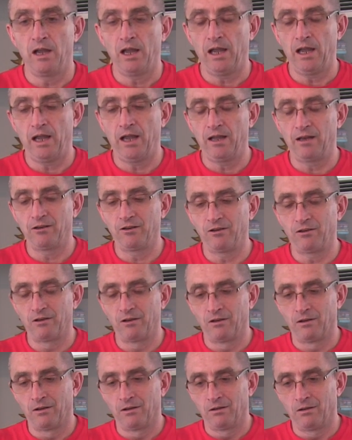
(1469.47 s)
And
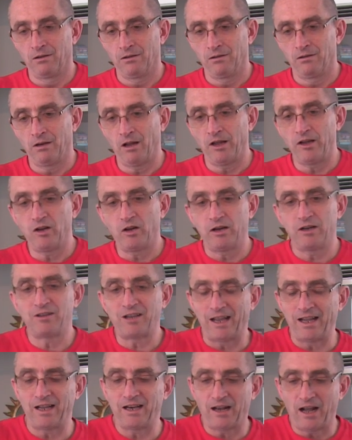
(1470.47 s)
now you've got to
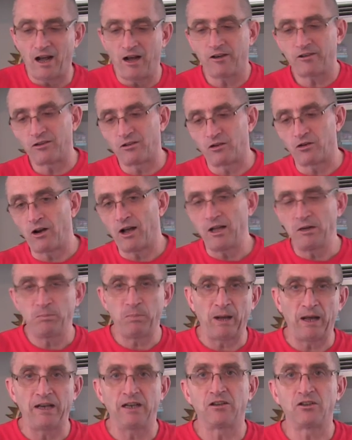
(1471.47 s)
take it out and try
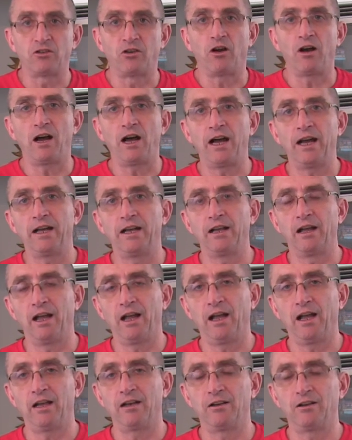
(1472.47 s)
and pat it dry,
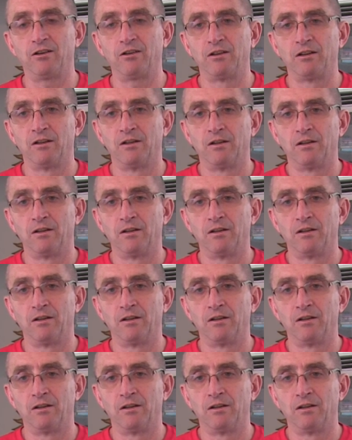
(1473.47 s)
and